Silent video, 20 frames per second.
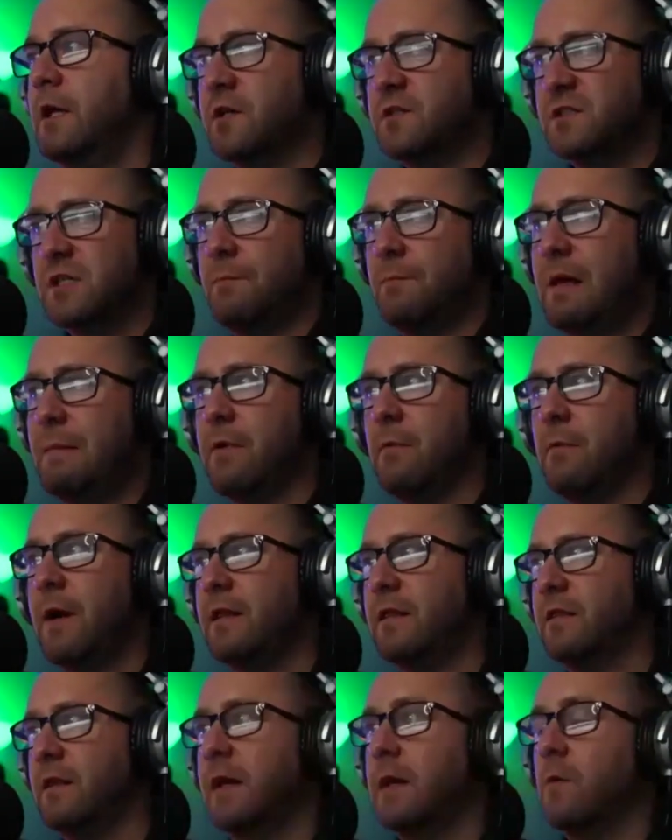some people
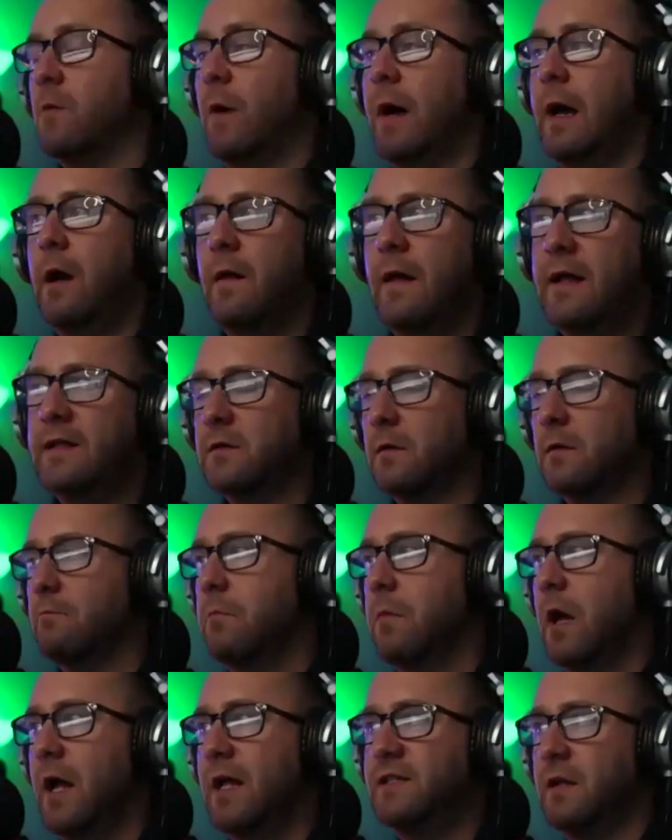might think, wow,
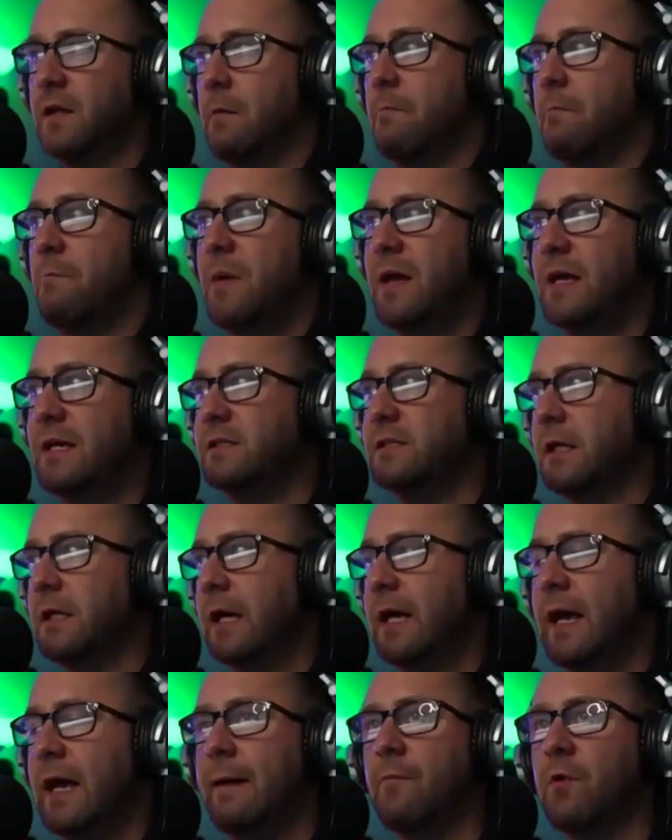that's an amazing
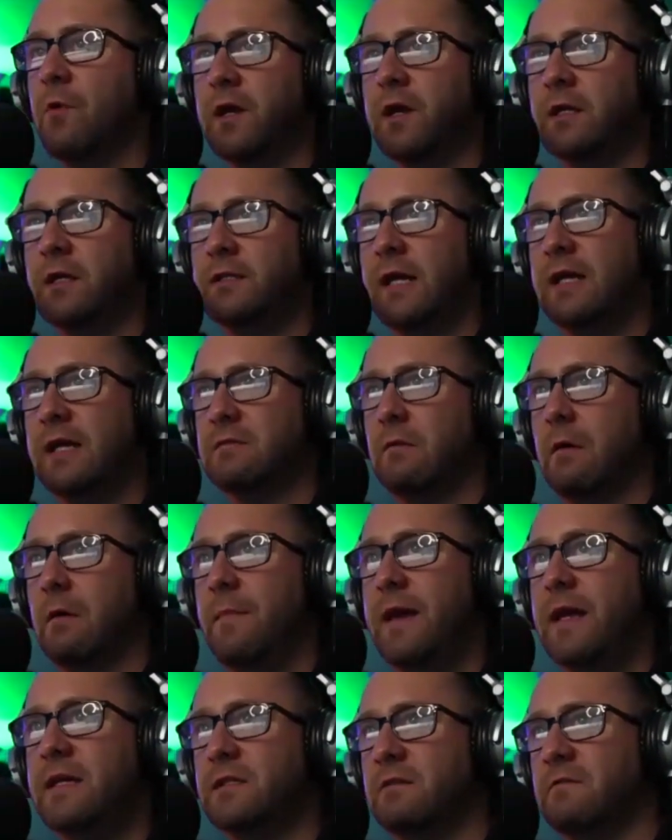camera. It can take some
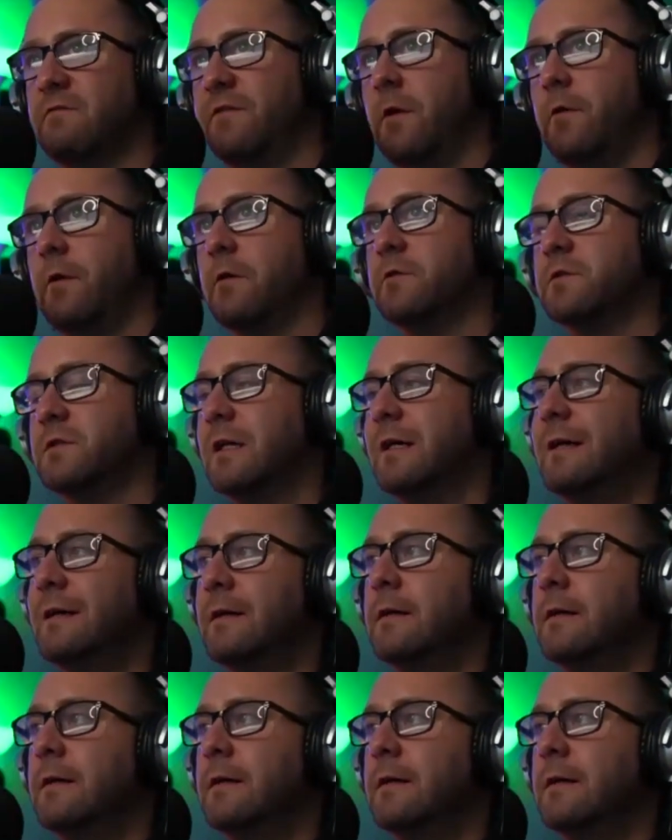amazing photos.